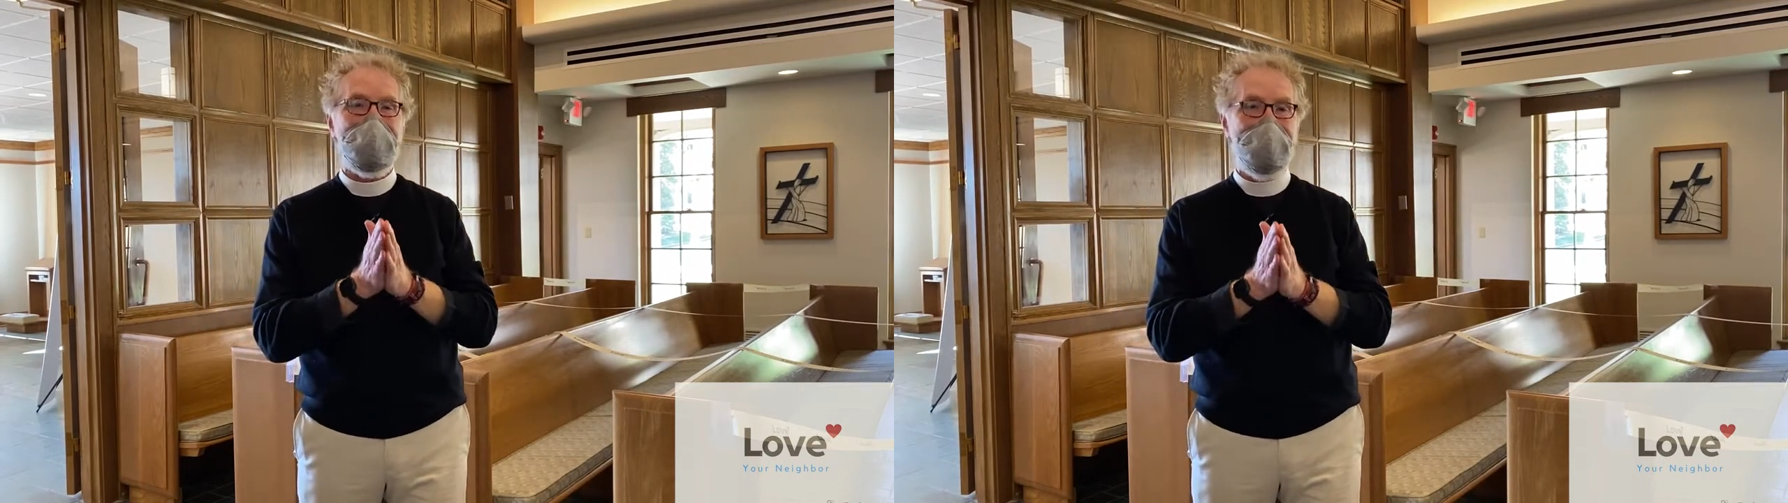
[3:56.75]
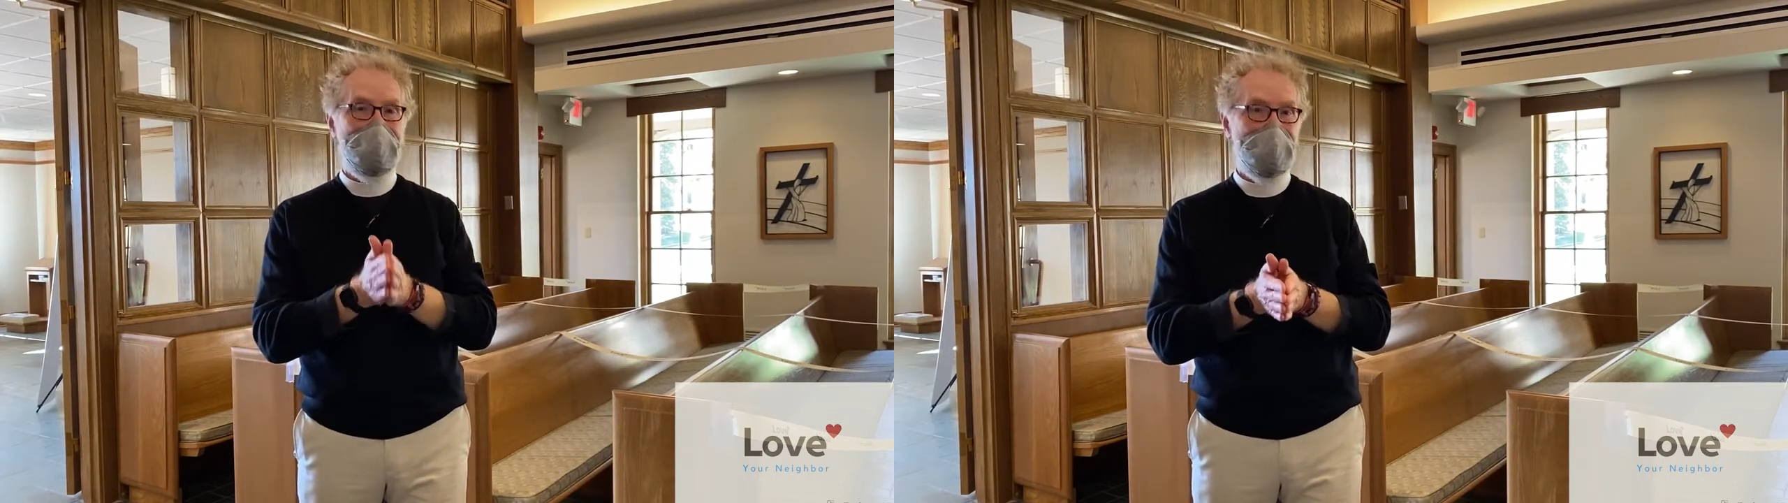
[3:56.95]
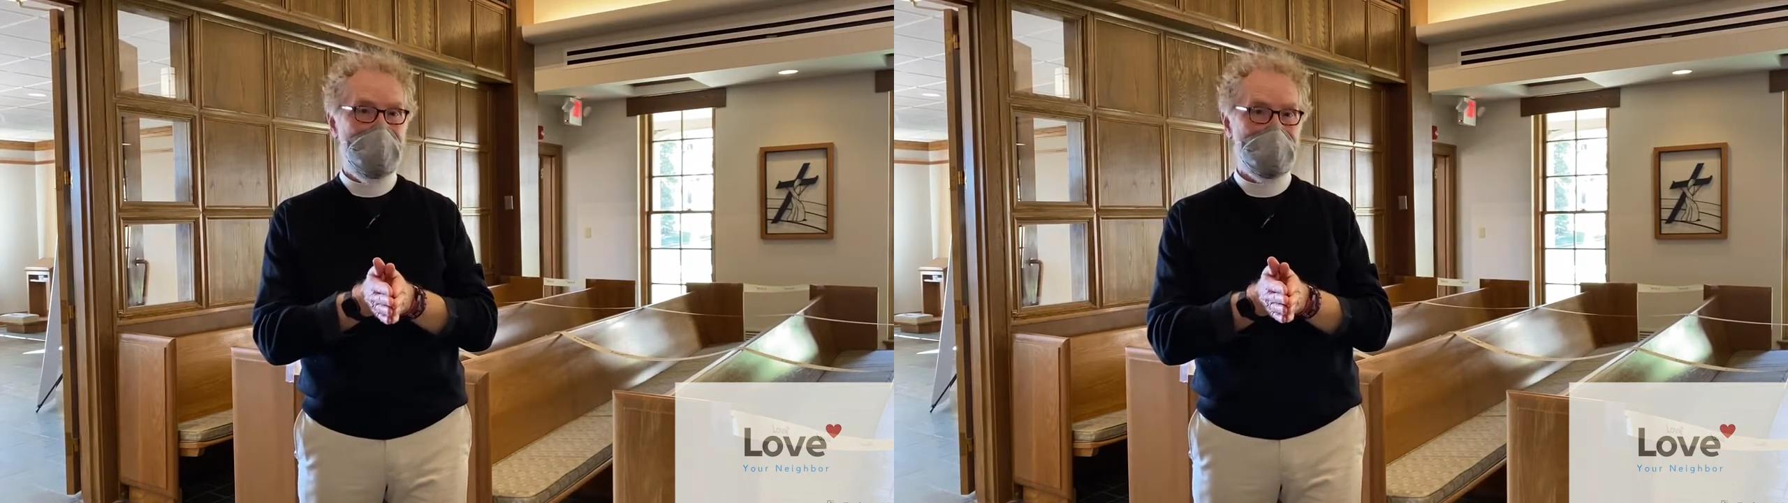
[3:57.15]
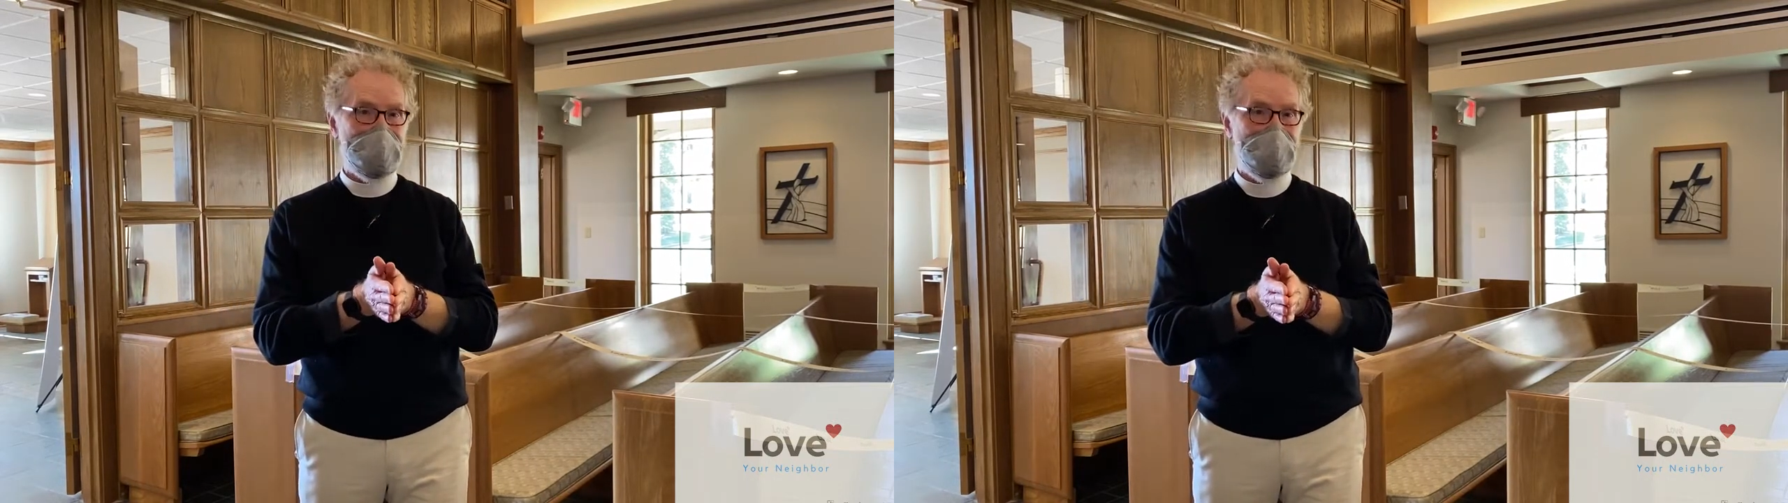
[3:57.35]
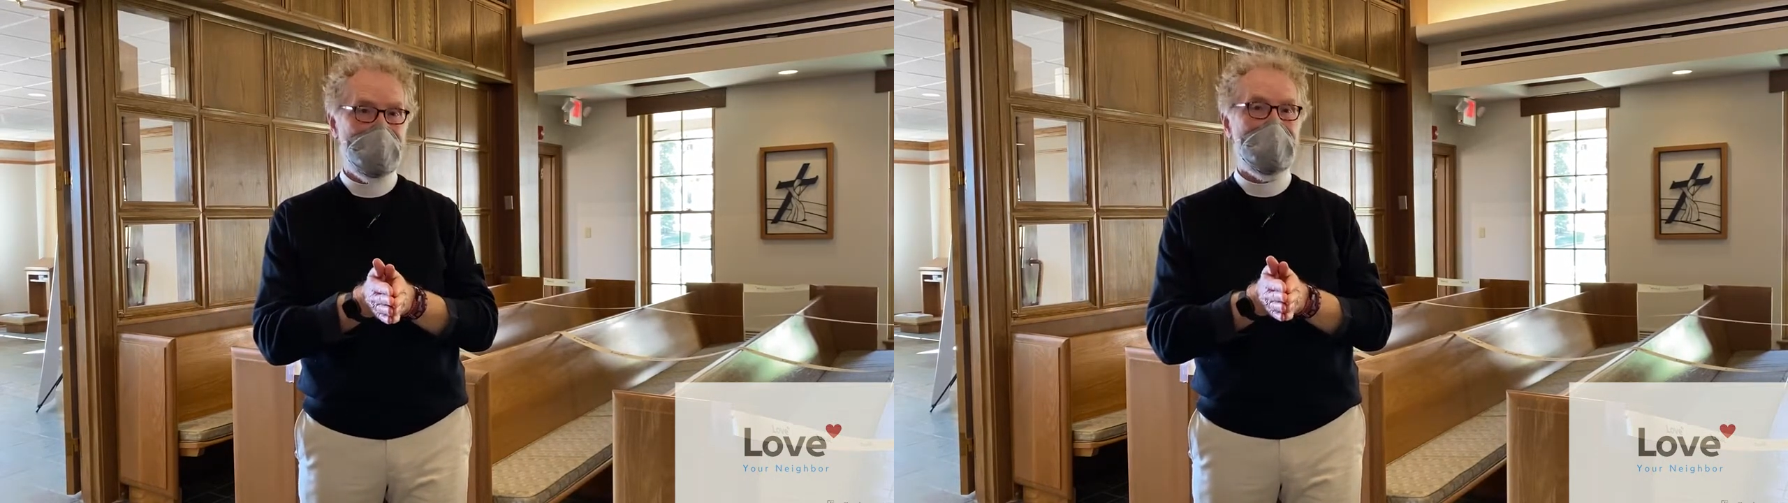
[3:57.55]
out.
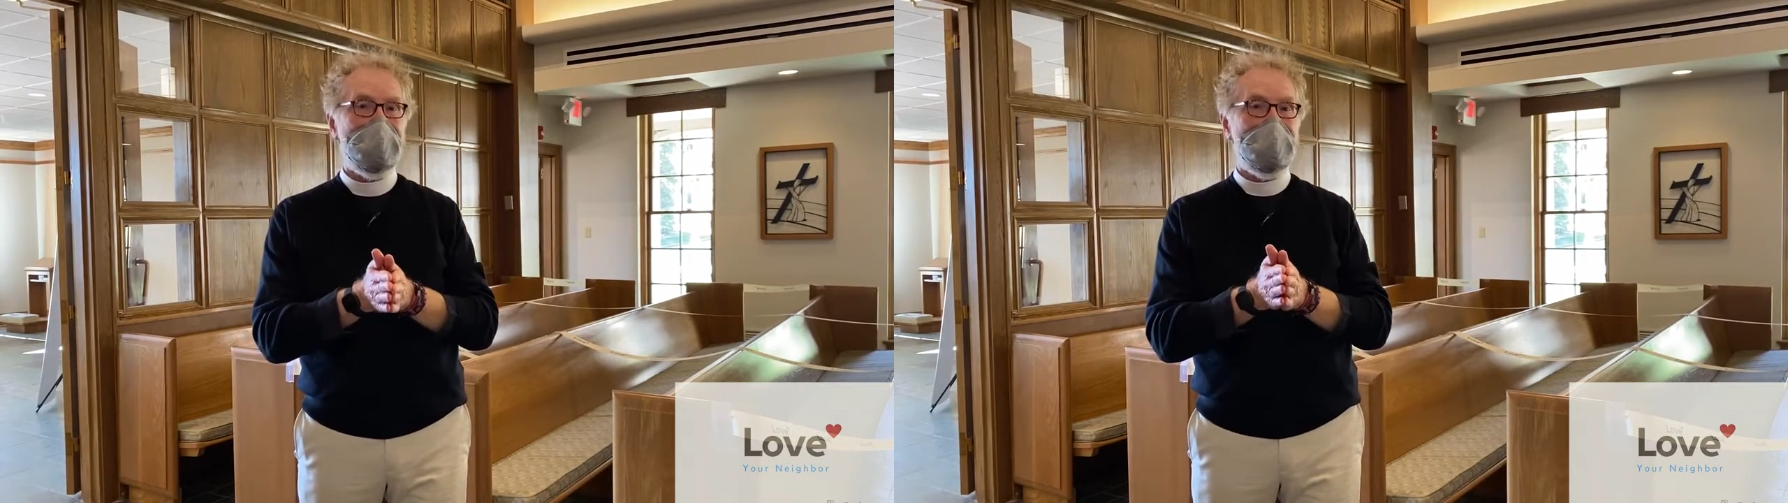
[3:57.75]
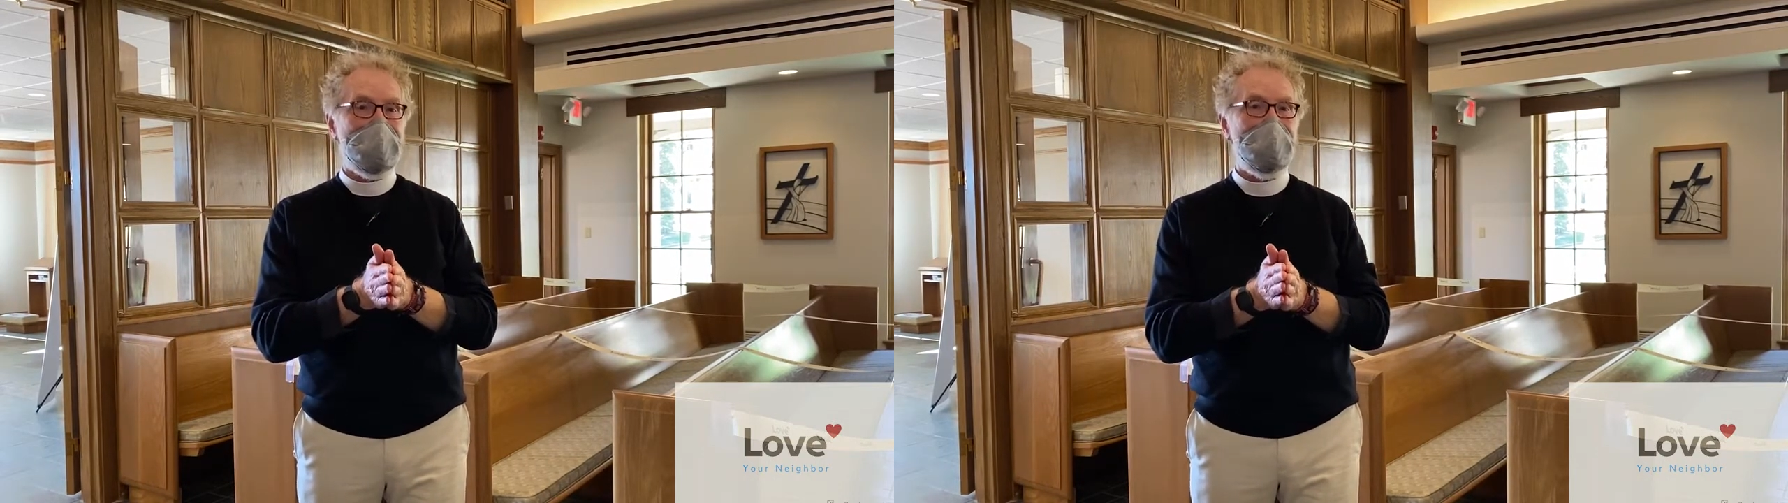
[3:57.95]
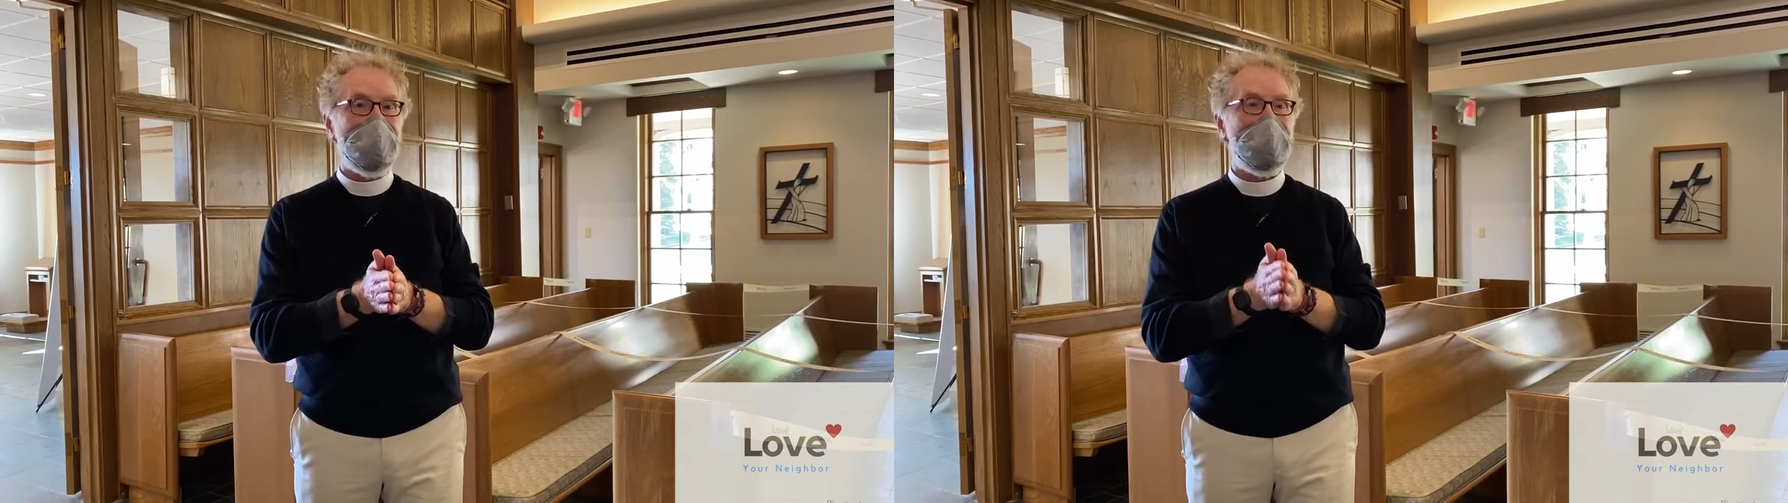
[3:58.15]
You will